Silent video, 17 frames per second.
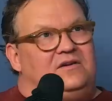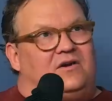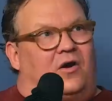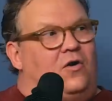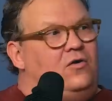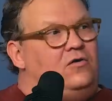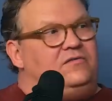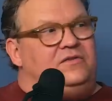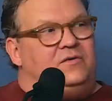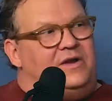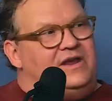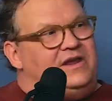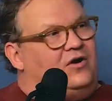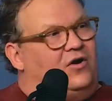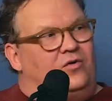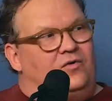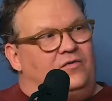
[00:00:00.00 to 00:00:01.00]
the way
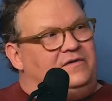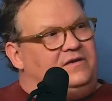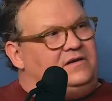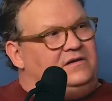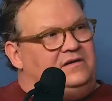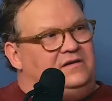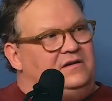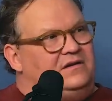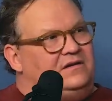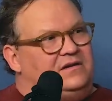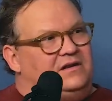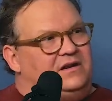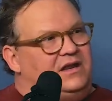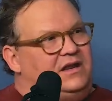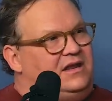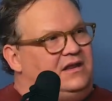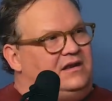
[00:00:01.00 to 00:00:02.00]
COVID
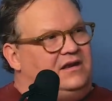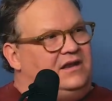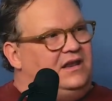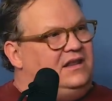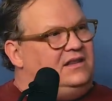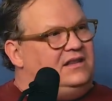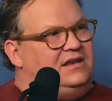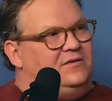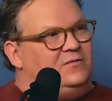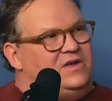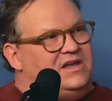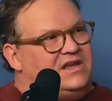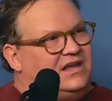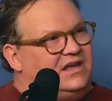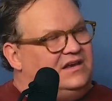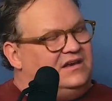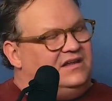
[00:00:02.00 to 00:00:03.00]
hit, and then we
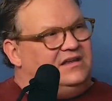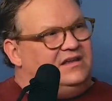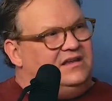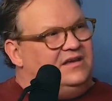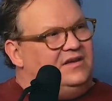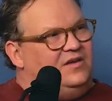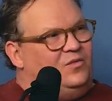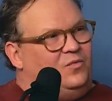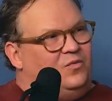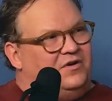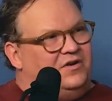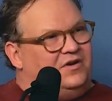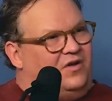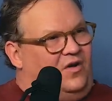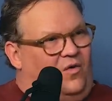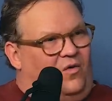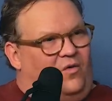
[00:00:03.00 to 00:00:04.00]
kind of were
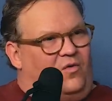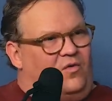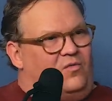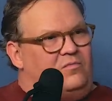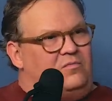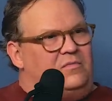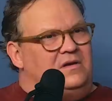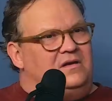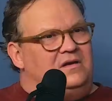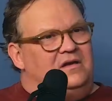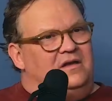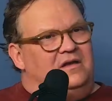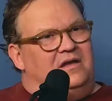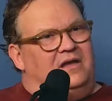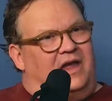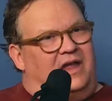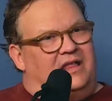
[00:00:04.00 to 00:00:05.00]
at home,
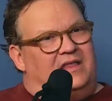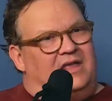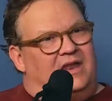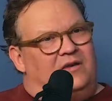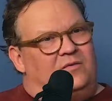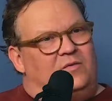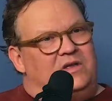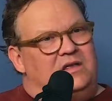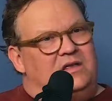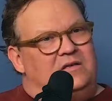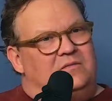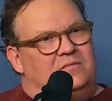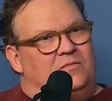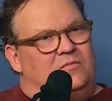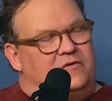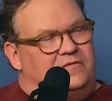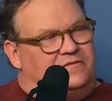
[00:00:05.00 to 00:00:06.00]
and then we
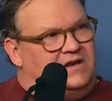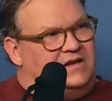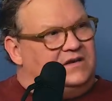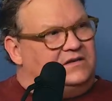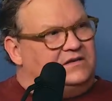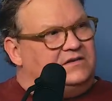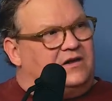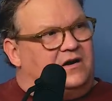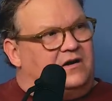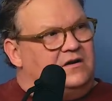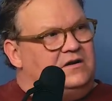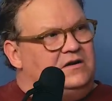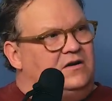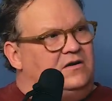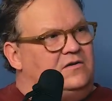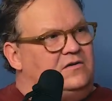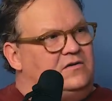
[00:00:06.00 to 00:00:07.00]
moved into
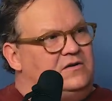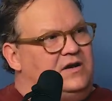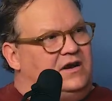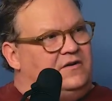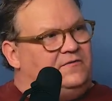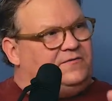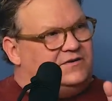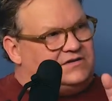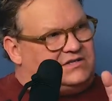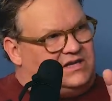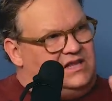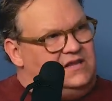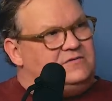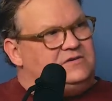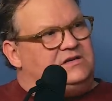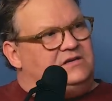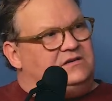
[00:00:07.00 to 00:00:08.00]
Largo, and at first
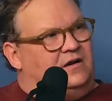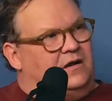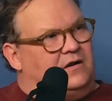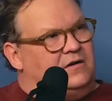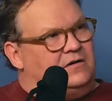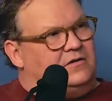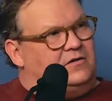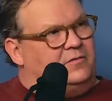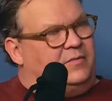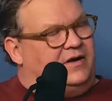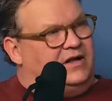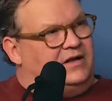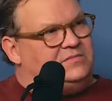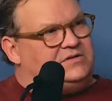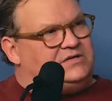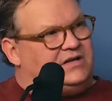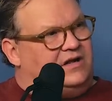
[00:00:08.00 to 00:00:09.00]
he was in Largo by
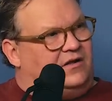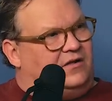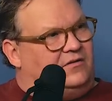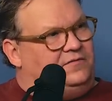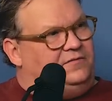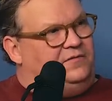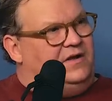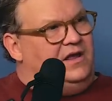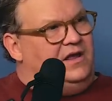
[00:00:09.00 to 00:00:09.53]
himself.